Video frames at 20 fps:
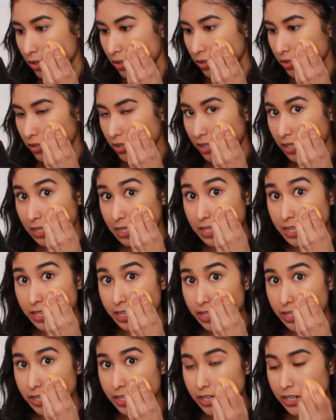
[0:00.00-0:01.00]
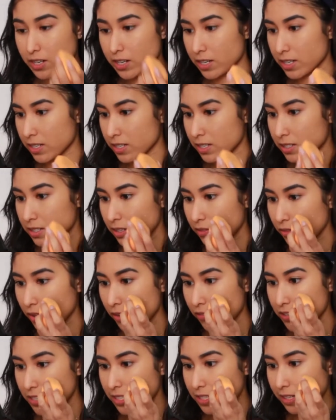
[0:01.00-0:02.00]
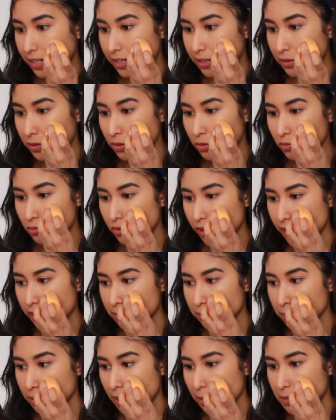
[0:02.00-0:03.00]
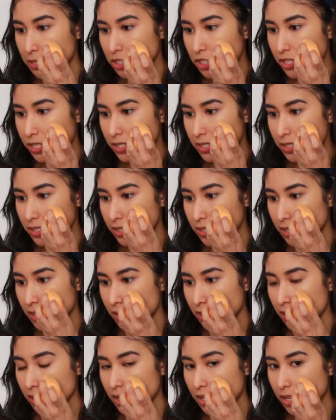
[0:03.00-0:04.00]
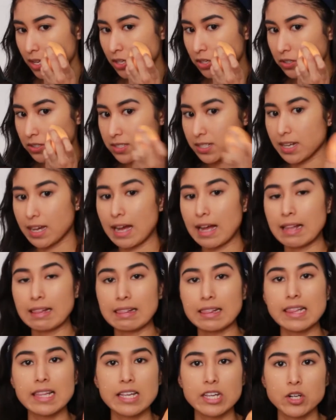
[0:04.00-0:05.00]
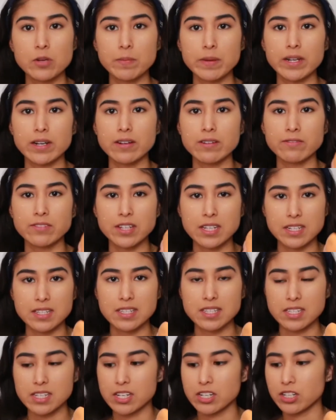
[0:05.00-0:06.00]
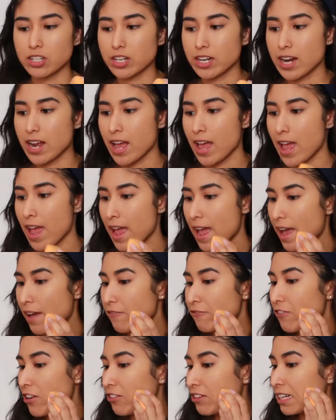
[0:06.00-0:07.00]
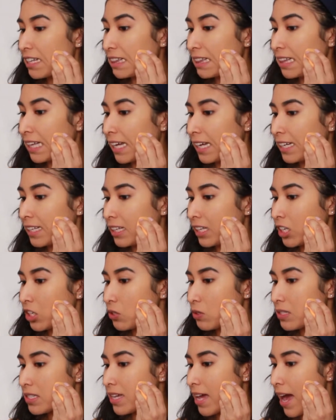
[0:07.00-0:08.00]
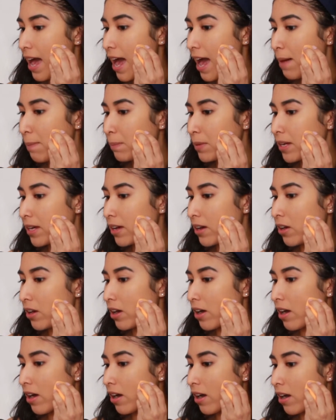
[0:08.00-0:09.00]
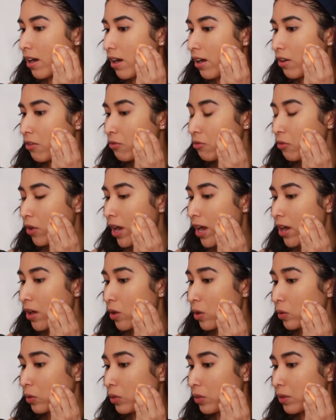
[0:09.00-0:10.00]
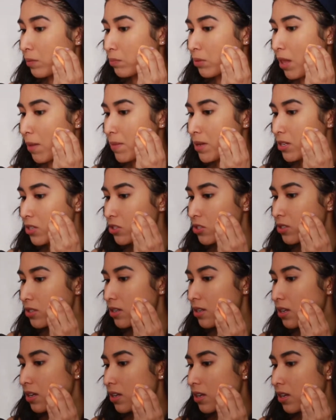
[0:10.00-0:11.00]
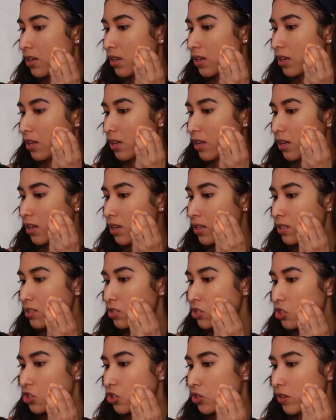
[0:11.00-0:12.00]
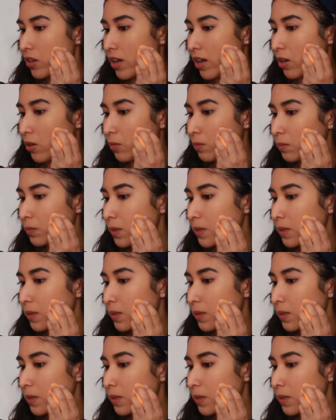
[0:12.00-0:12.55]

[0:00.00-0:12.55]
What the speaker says: So the key here is if you have any like red blemishes, you take a little bit of the concealer and very lightly you tap it around the blemish, and it should help.